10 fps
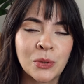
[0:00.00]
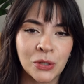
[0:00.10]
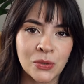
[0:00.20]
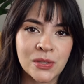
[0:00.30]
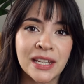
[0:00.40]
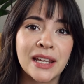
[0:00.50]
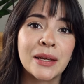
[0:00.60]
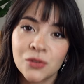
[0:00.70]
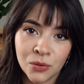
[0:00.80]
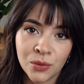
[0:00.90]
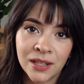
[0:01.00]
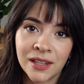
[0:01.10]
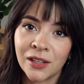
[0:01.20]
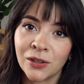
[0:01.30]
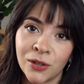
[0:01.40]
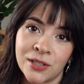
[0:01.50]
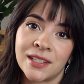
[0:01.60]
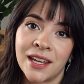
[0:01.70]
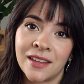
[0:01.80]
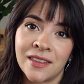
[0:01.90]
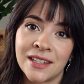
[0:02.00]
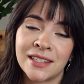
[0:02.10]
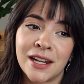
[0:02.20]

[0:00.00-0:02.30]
producing jewelry that looks like this.